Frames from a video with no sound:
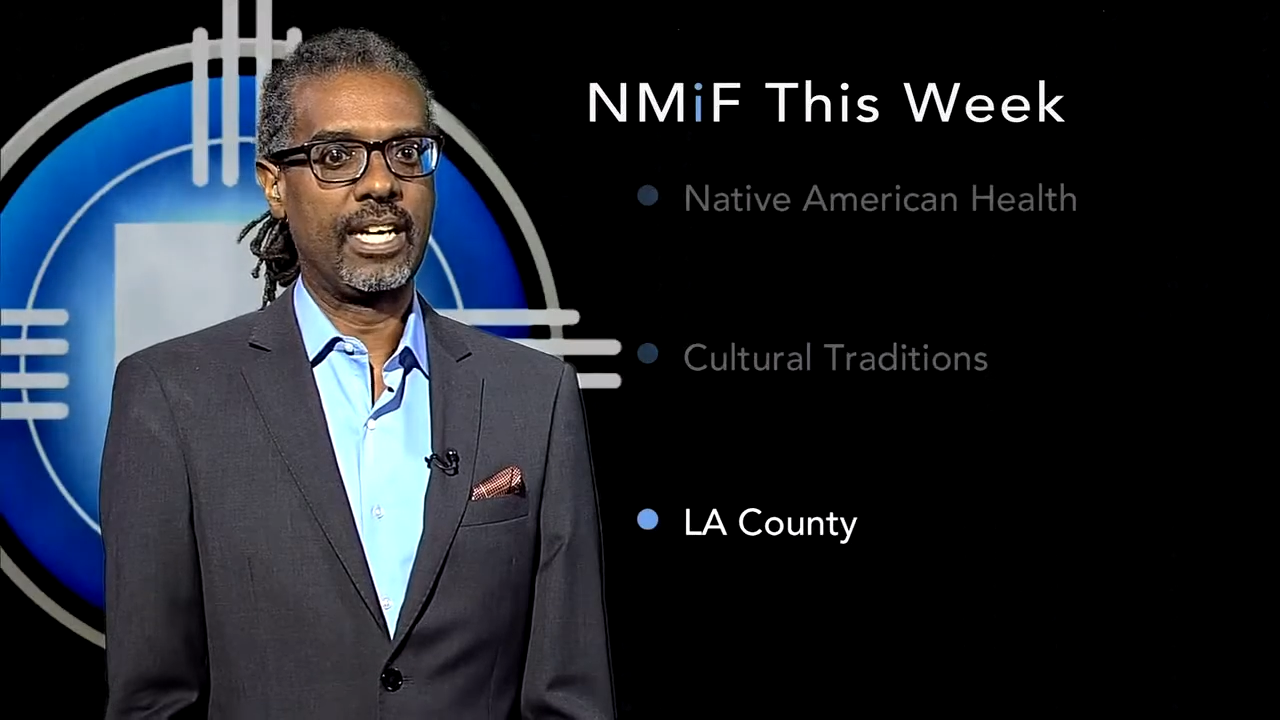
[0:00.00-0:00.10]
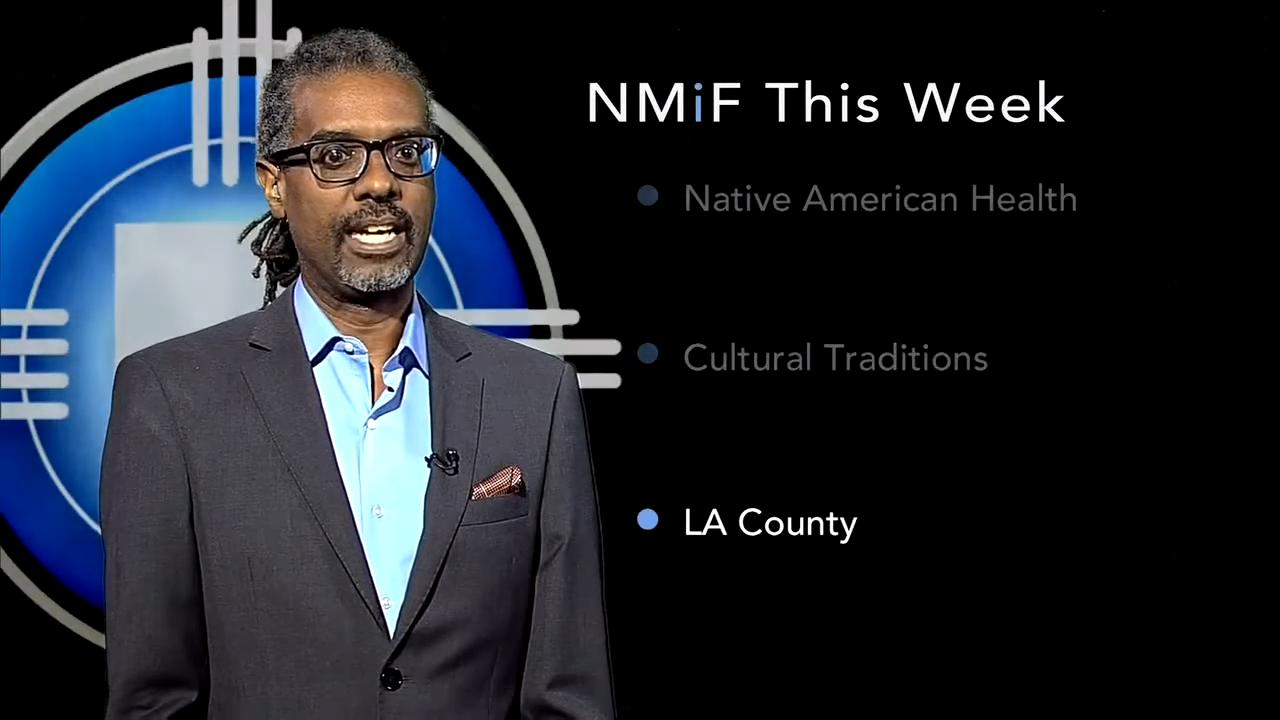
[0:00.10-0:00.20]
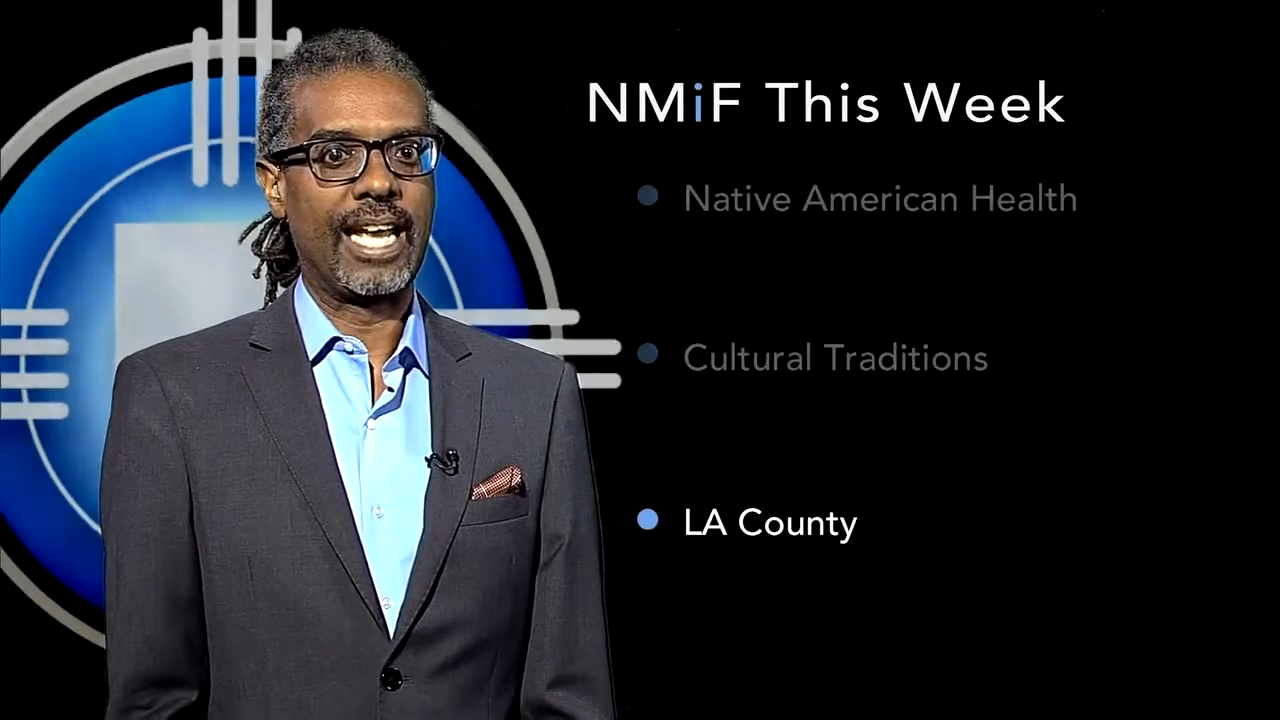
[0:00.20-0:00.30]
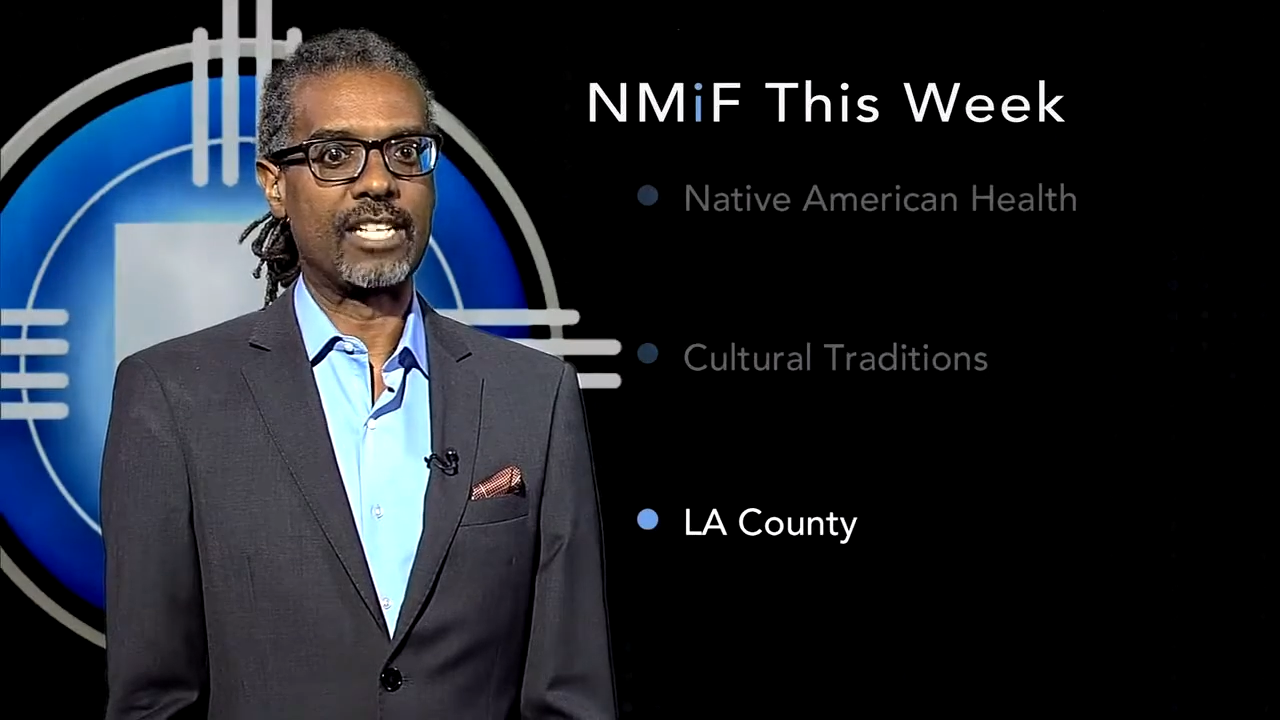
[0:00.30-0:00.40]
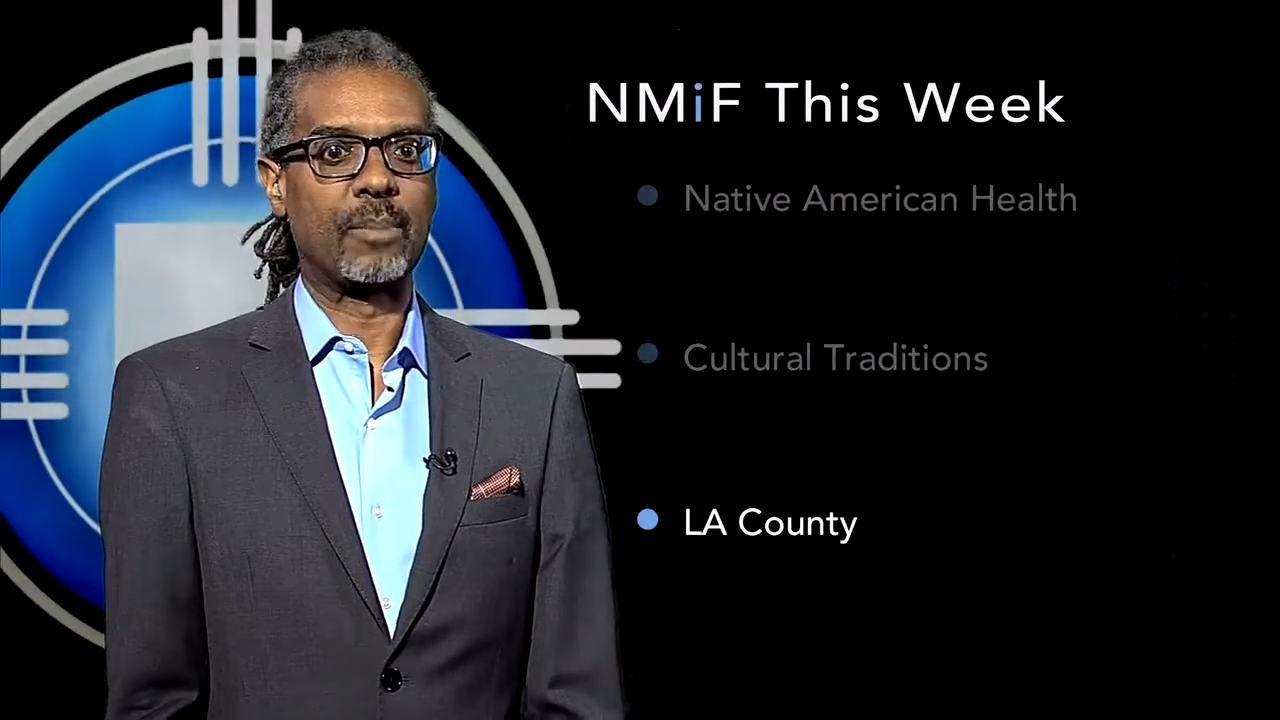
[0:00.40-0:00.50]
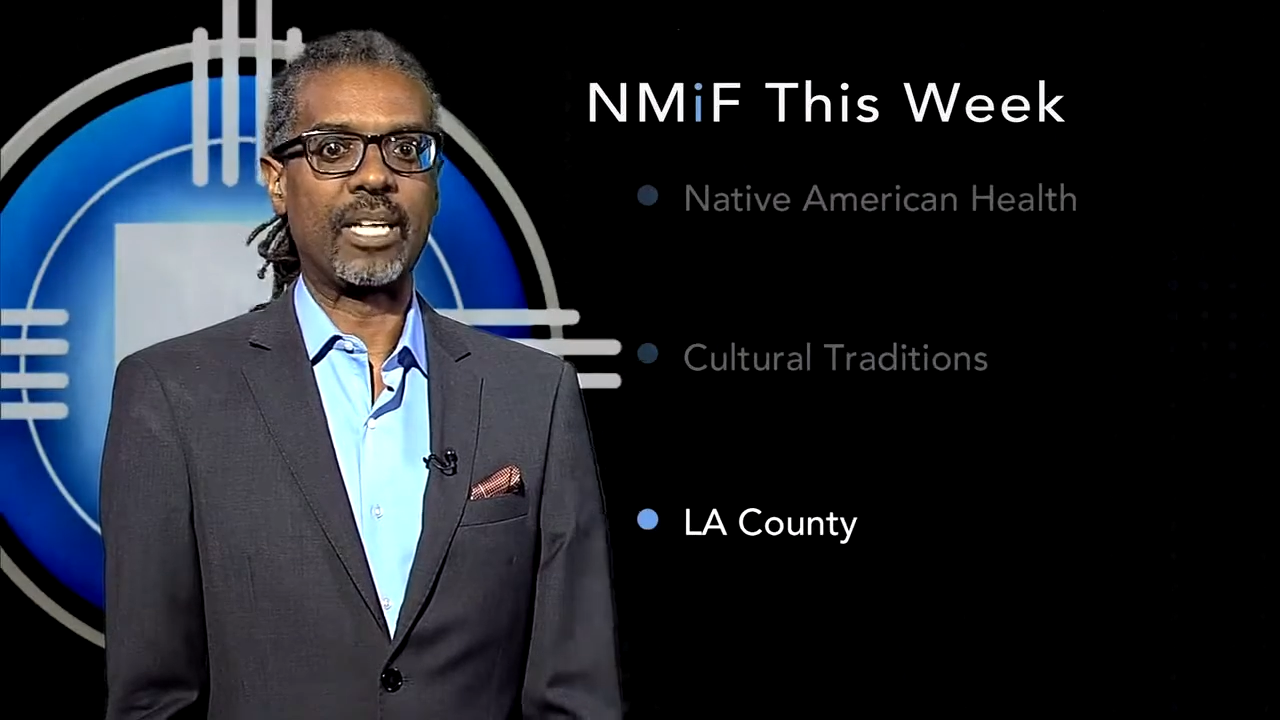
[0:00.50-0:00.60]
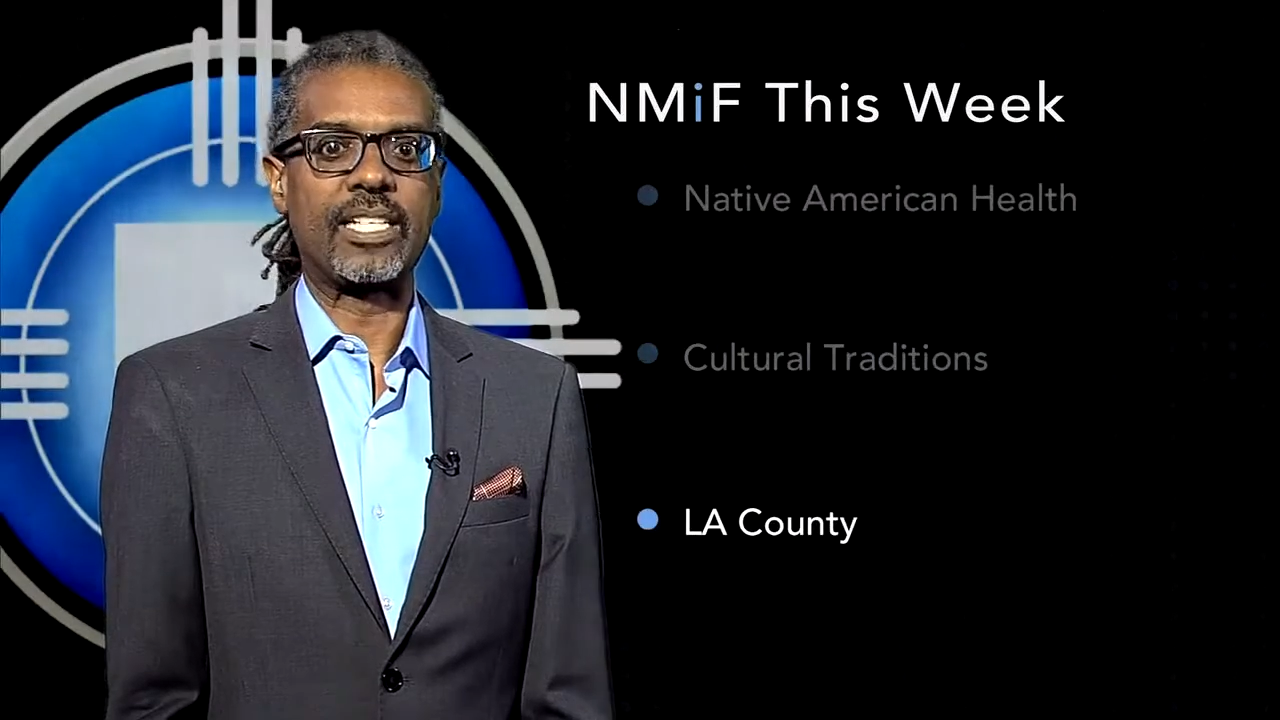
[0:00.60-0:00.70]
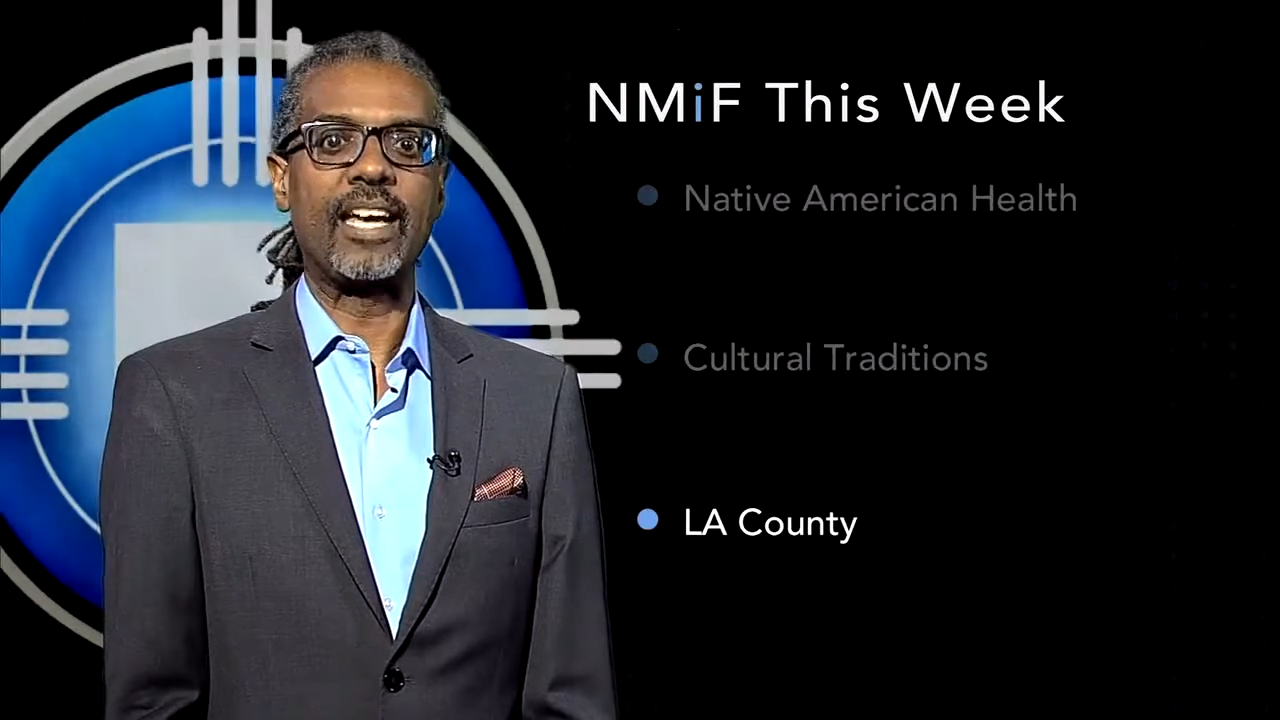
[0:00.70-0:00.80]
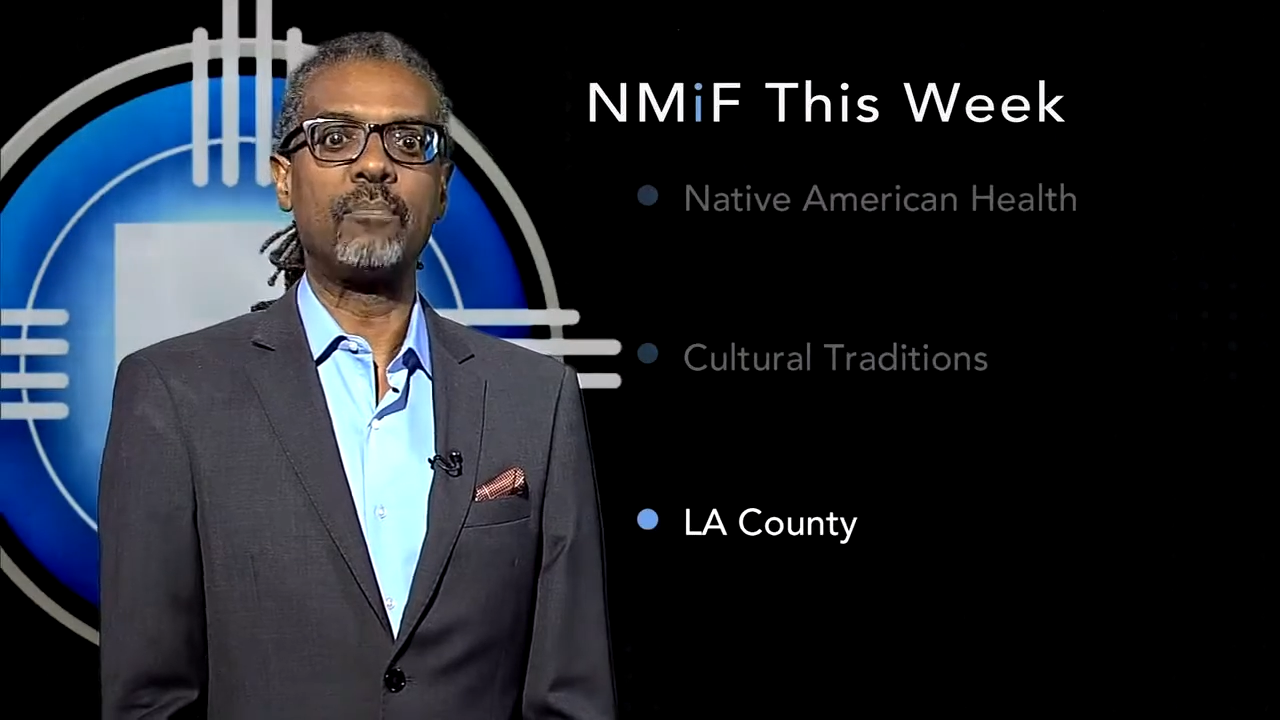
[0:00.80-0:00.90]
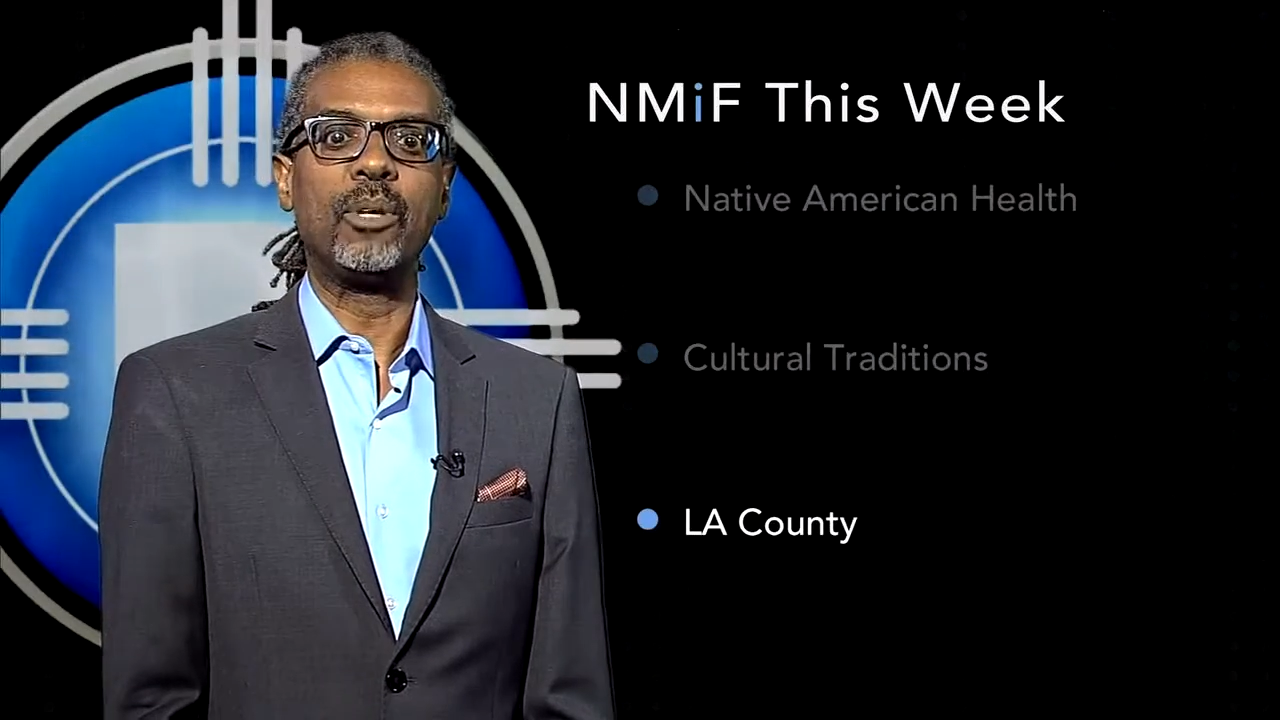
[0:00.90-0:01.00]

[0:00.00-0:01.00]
and has about 10